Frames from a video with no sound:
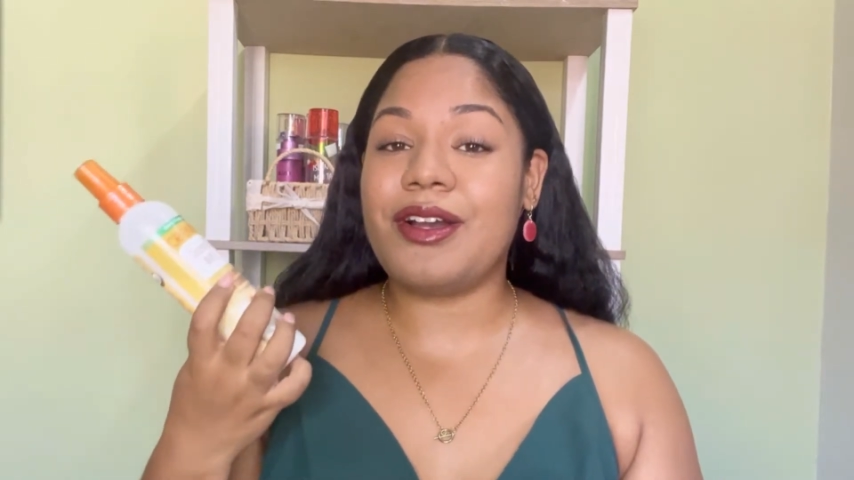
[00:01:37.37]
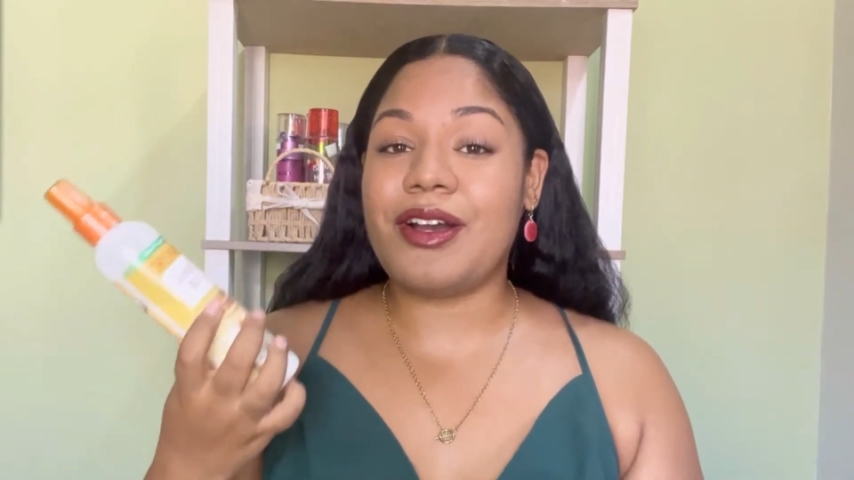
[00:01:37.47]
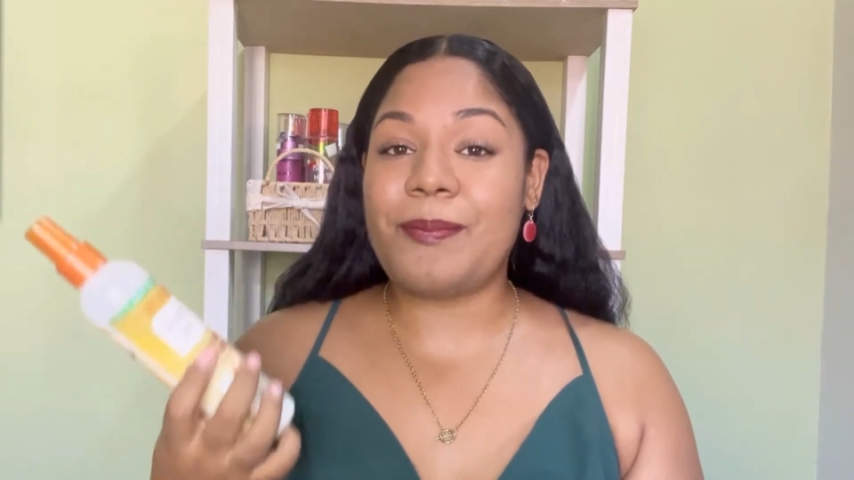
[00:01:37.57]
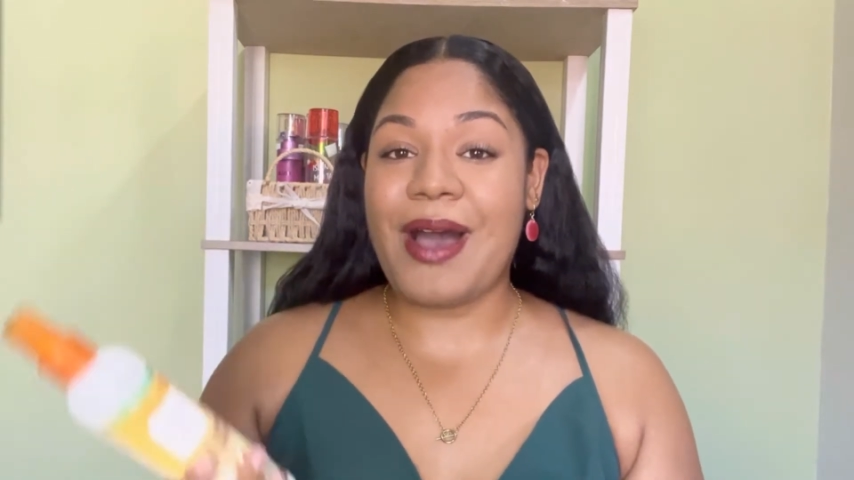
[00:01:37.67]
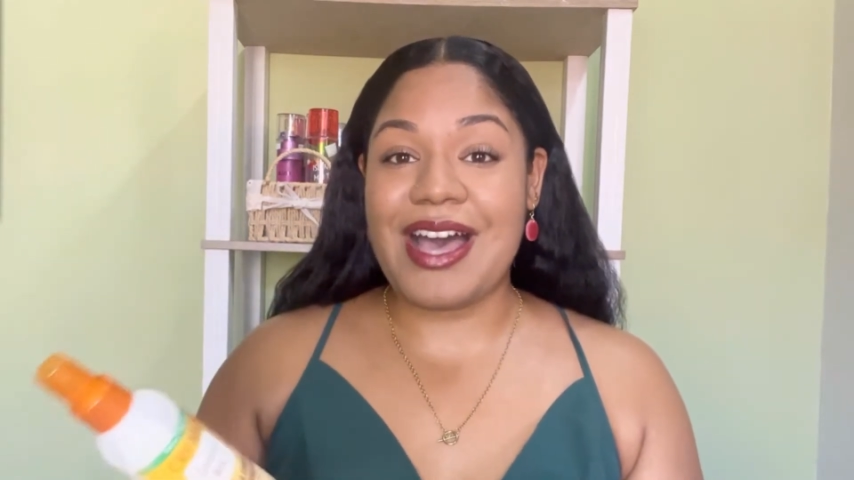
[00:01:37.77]

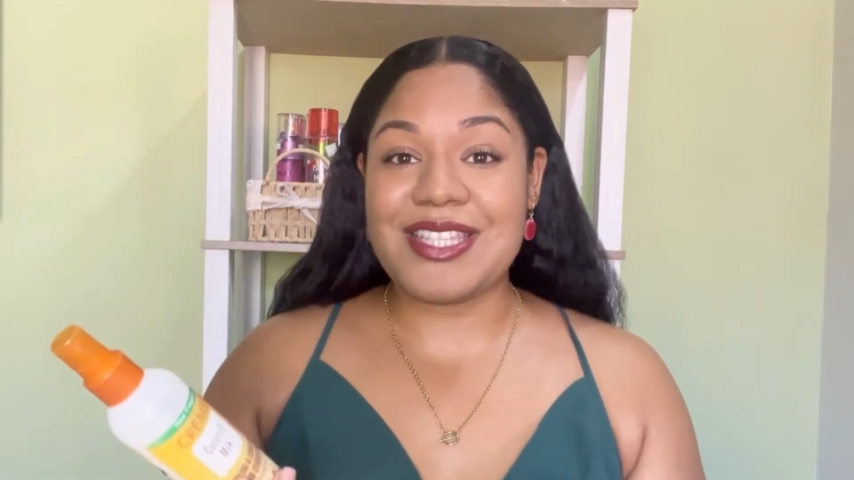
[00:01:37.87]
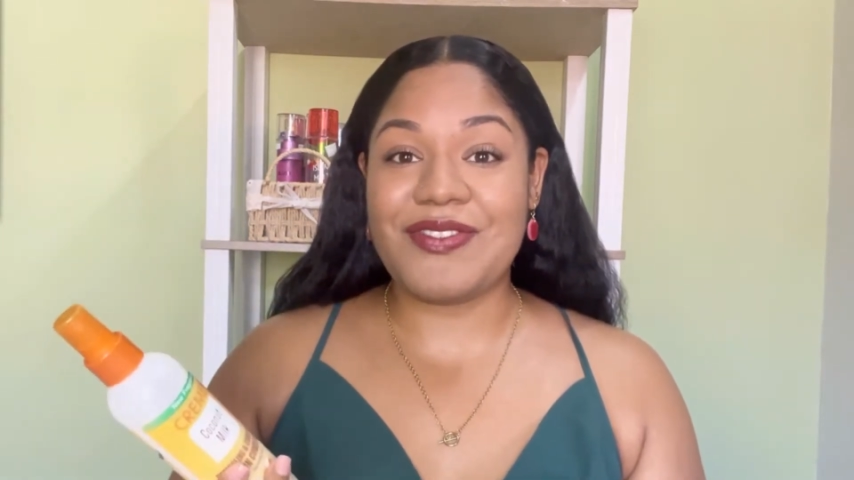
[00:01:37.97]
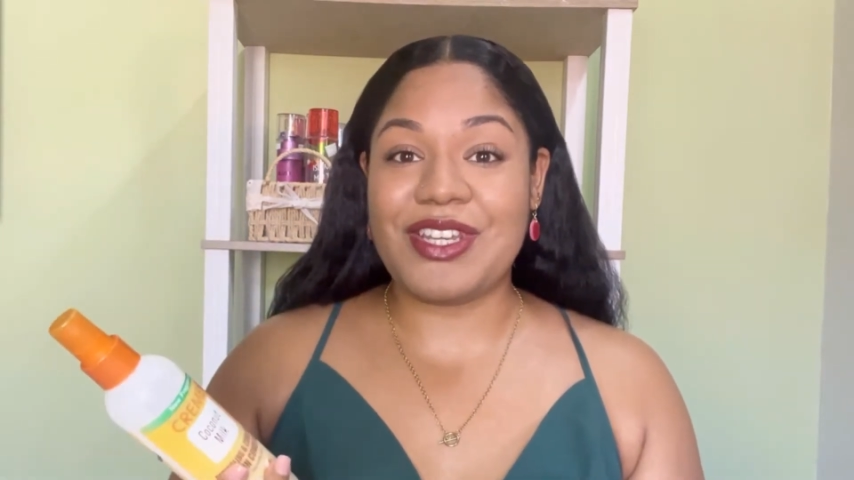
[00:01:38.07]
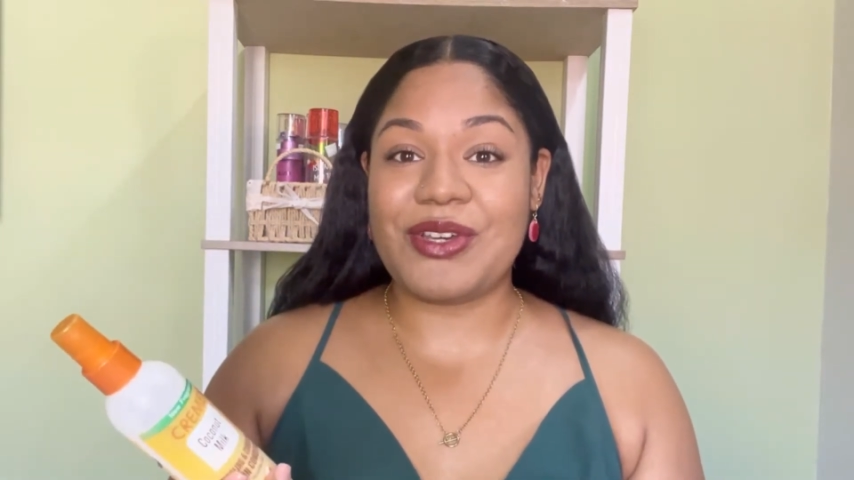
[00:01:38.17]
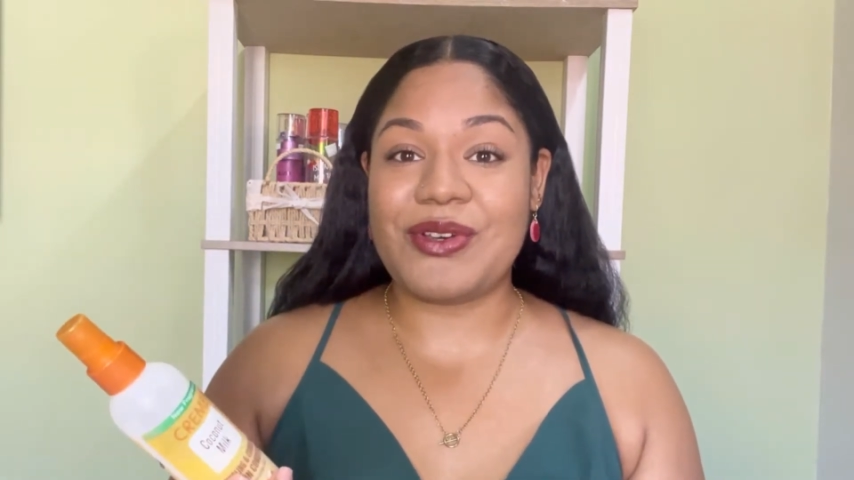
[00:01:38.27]
past
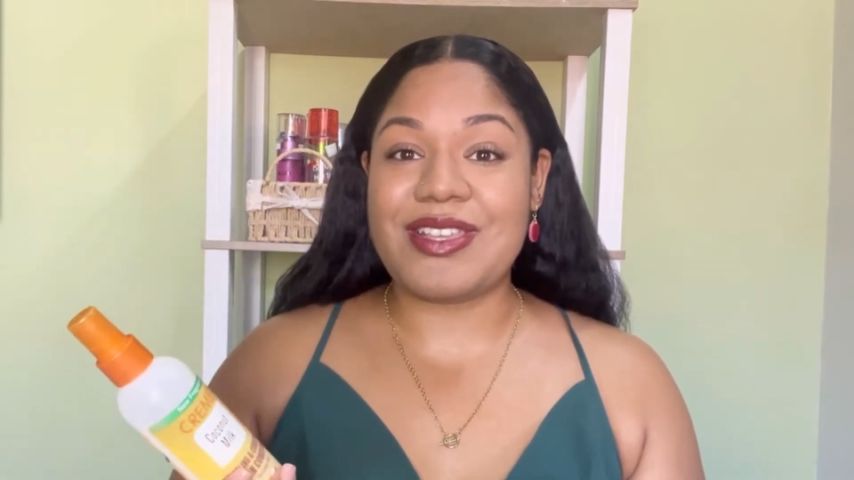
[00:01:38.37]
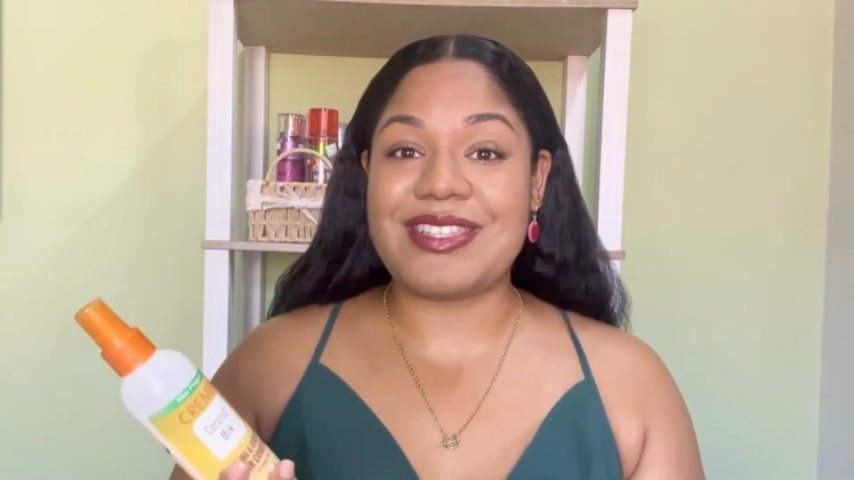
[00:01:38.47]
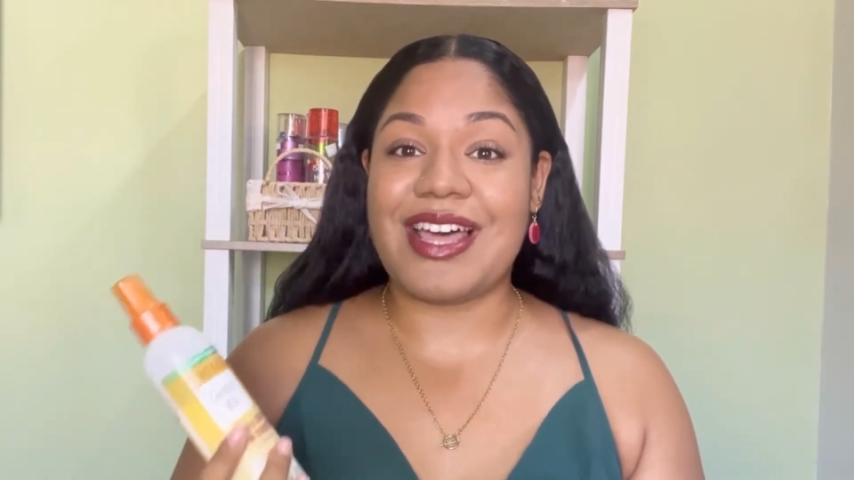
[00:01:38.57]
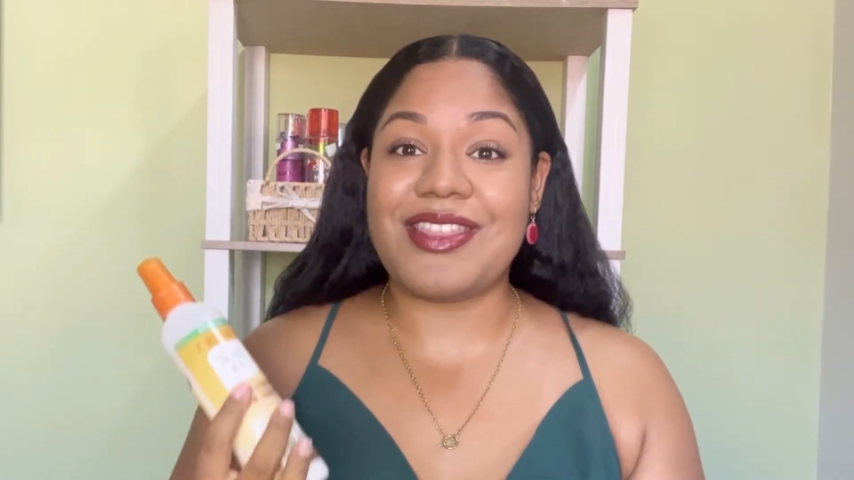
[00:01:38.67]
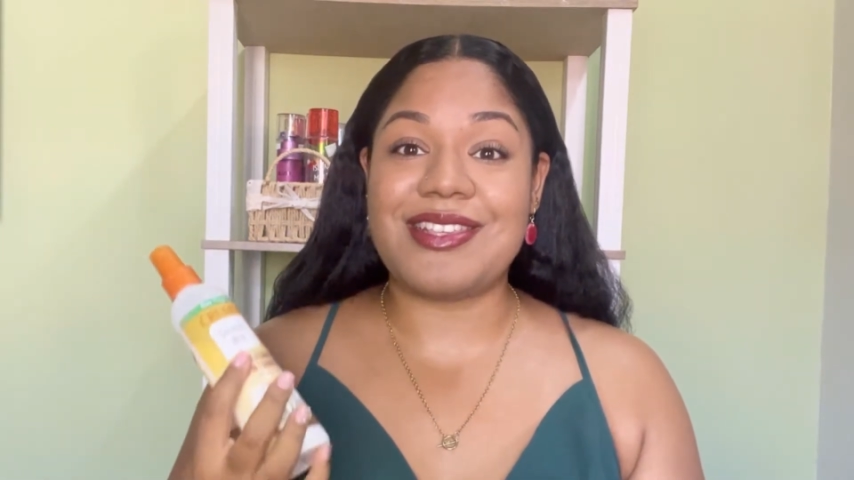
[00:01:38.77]
videos
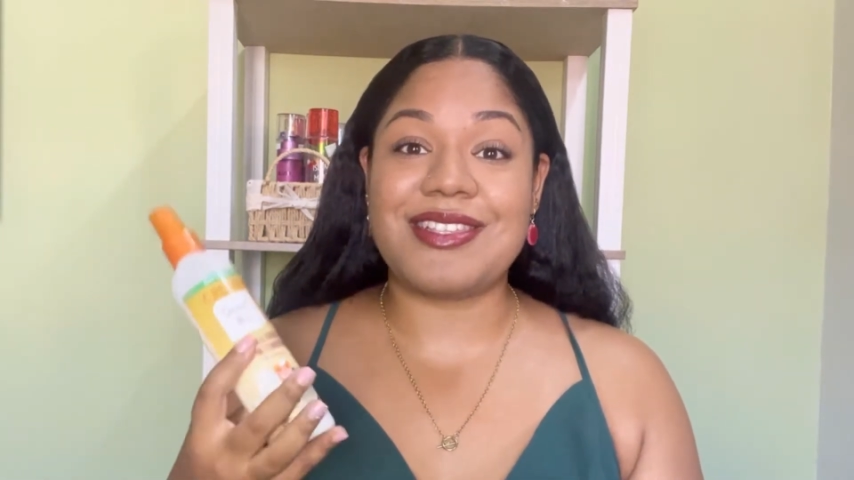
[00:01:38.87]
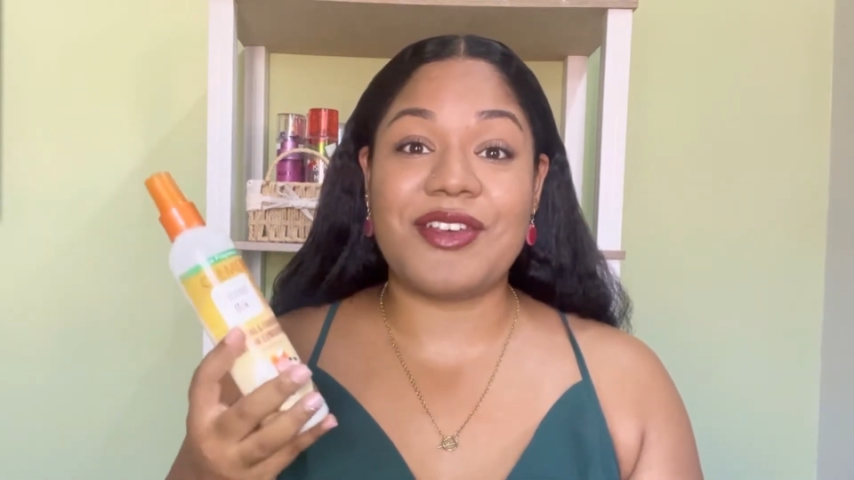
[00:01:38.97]
that this